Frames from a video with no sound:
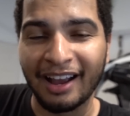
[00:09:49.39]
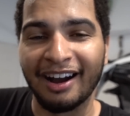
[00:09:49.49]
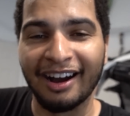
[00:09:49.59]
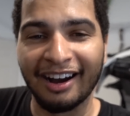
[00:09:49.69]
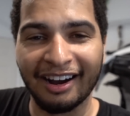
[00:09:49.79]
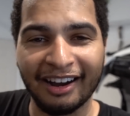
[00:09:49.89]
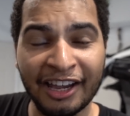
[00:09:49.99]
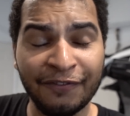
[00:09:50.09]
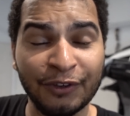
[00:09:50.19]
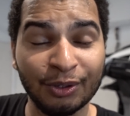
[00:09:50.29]

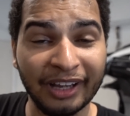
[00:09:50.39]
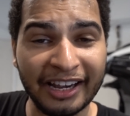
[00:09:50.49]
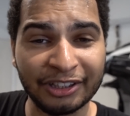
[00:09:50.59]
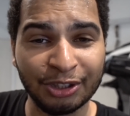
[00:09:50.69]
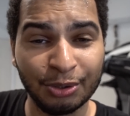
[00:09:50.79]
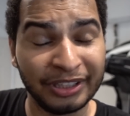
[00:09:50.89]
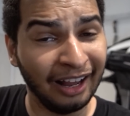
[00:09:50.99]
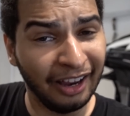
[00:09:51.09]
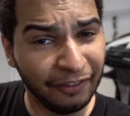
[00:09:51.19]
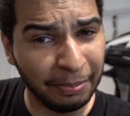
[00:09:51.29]
If you'd like to
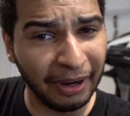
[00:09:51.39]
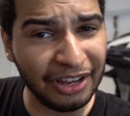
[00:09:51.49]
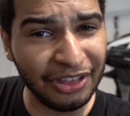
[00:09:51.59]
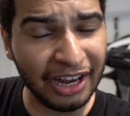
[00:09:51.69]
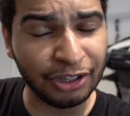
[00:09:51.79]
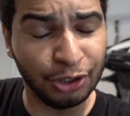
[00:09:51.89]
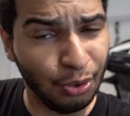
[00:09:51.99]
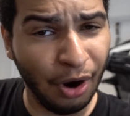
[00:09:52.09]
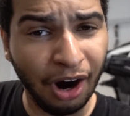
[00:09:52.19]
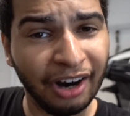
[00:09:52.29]
tell everybody that
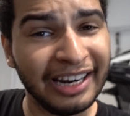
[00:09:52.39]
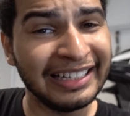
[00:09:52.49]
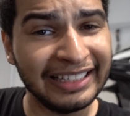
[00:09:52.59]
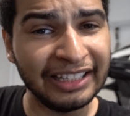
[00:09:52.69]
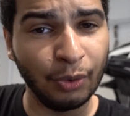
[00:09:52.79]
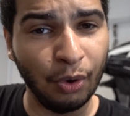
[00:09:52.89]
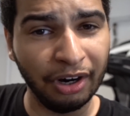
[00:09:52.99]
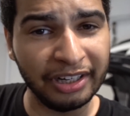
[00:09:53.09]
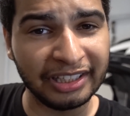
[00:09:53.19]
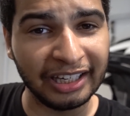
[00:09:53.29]
you are indeed the
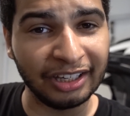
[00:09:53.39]
warranty,